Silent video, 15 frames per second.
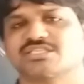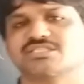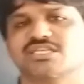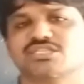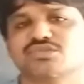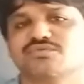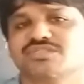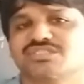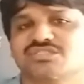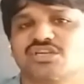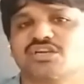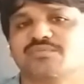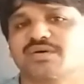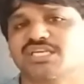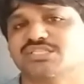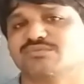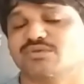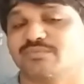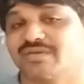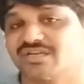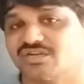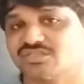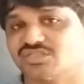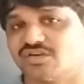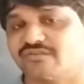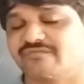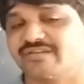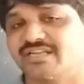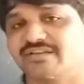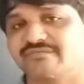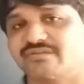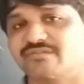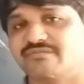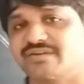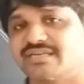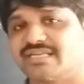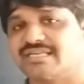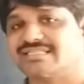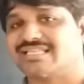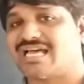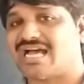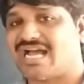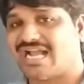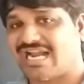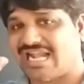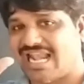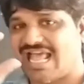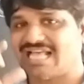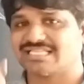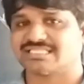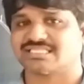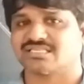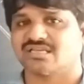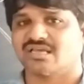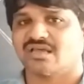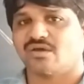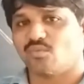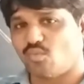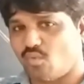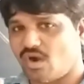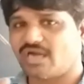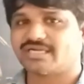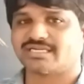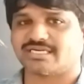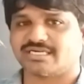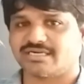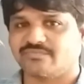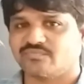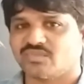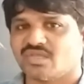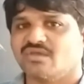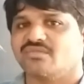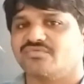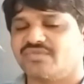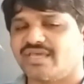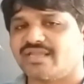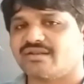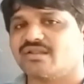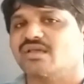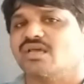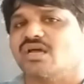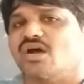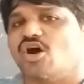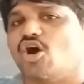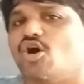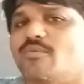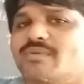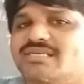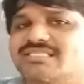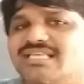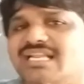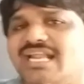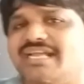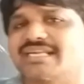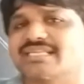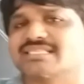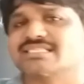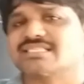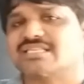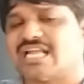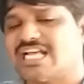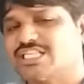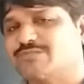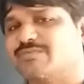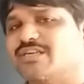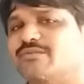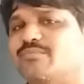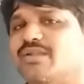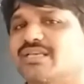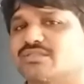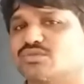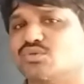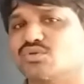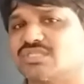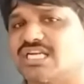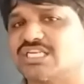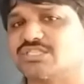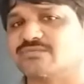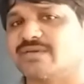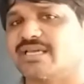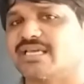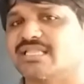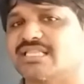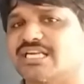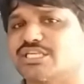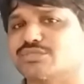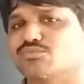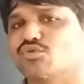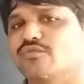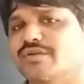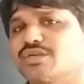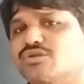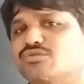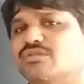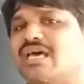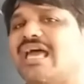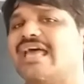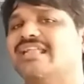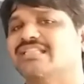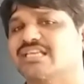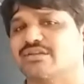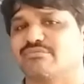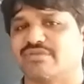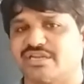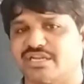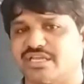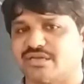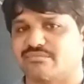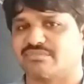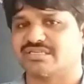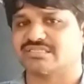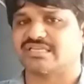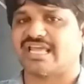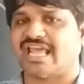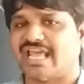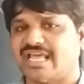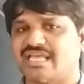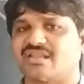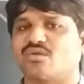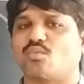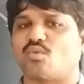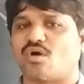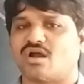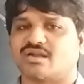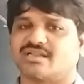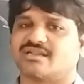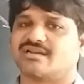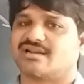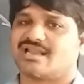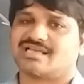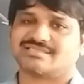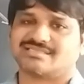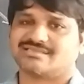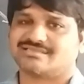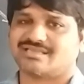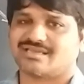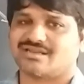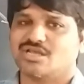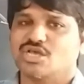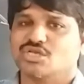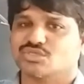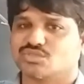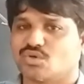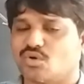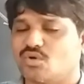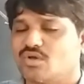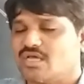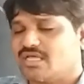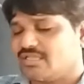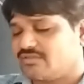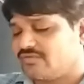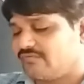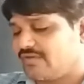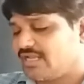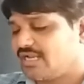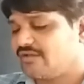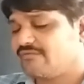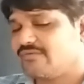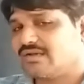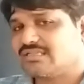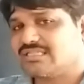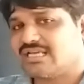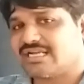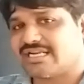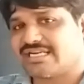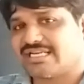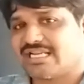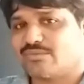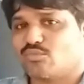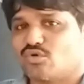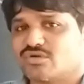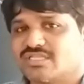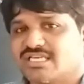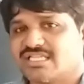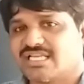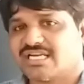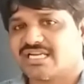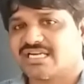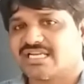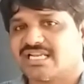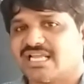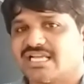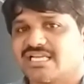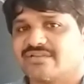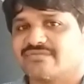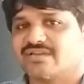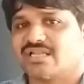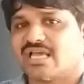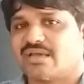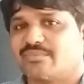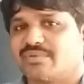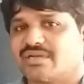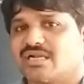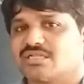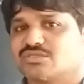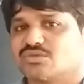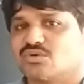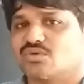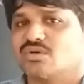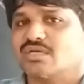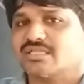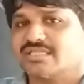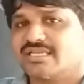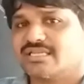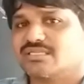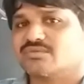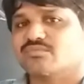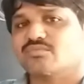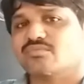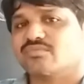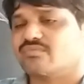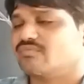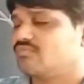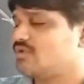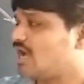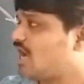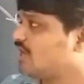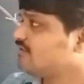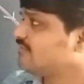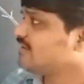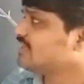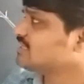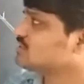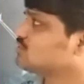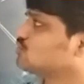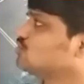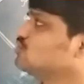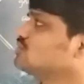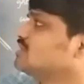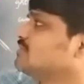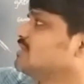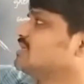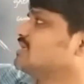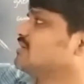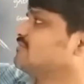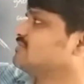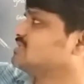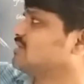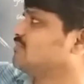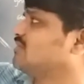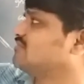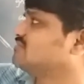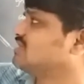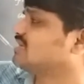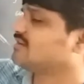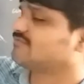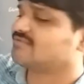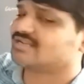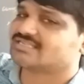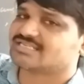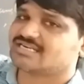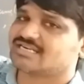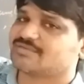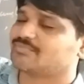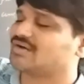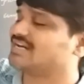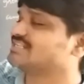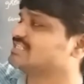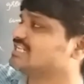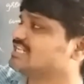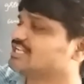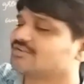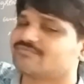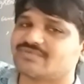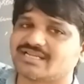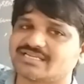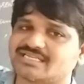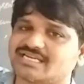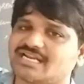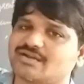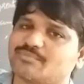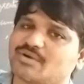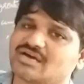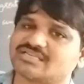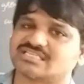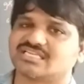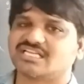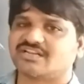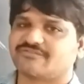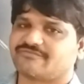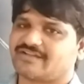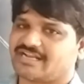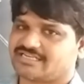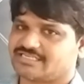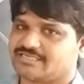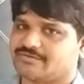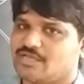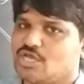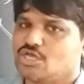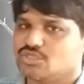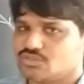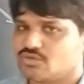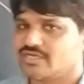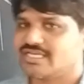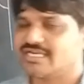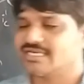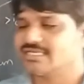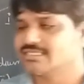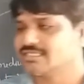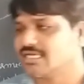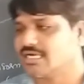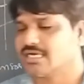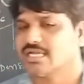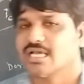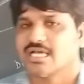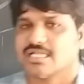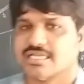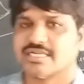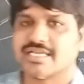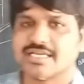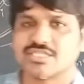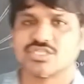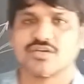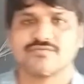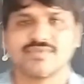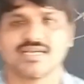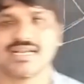is also, which is not possible, because of whenever we take the glass water, then how much the light is transparent plate, so that's why that is moved into the another medium, means air, water, glass is there. So whenever the critical, more than the critical angle will happen also, there is always two similar, some of the reflected, partially reflected and partially refracted. So here it is that in case of the